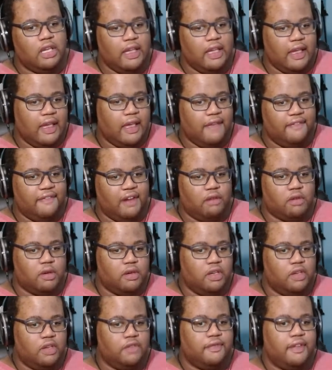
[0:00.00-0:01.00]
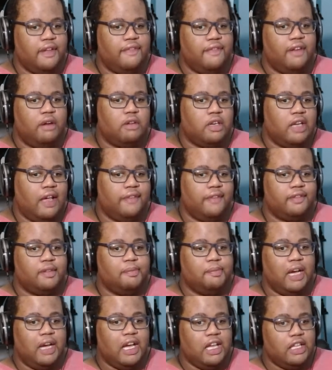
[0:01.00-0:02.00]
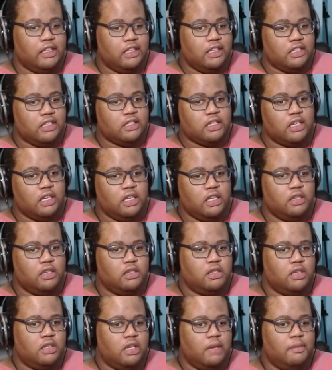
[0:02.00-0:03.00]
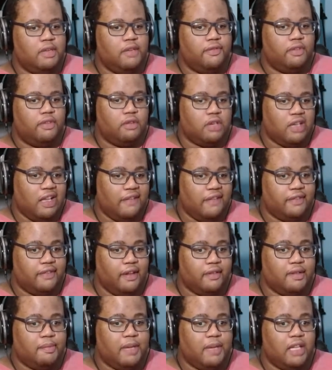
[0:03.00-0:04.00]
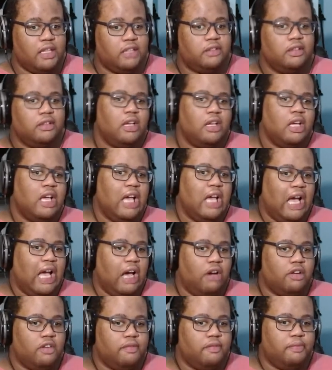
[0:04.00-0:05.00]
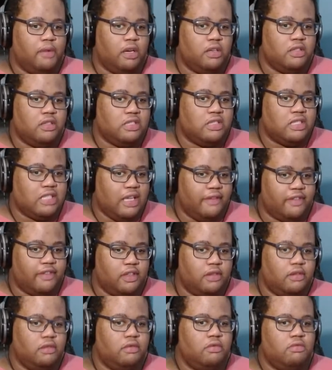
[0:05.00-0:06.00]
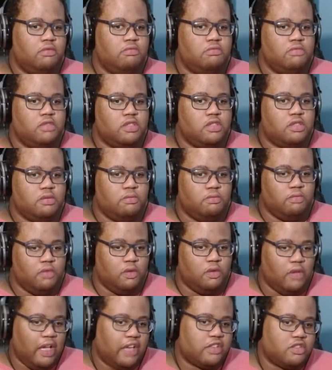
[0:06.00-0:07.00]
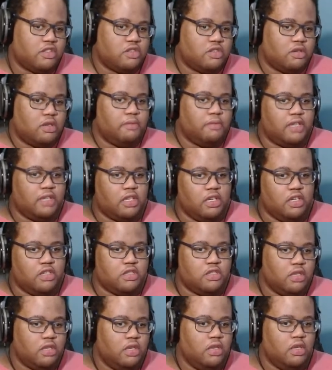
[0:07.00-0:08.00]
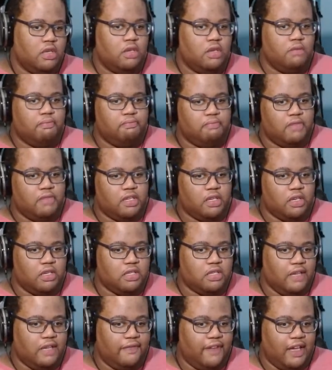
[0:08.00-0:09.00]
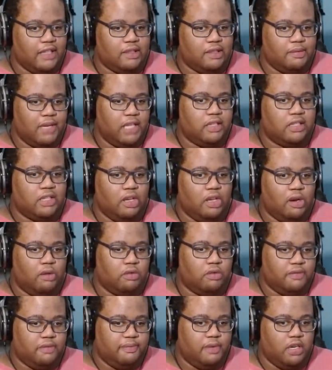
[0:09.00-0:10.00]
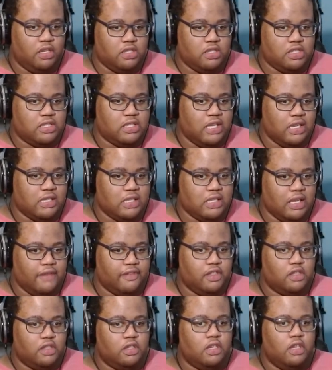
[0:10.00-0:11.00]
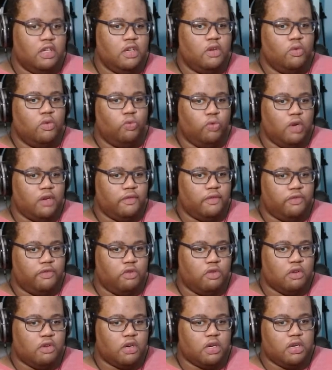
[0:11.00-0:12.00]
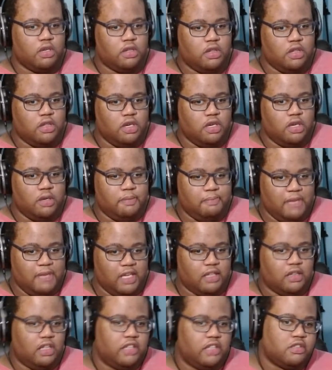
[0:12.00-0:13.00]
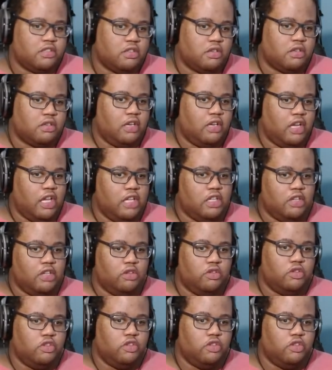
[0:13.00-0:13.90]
if I were to have to buy this again, I mean, if I were to have to buy this, I would have bought seven, well, extra because if I had to buy this, I would have bought seven, one for the main cluster and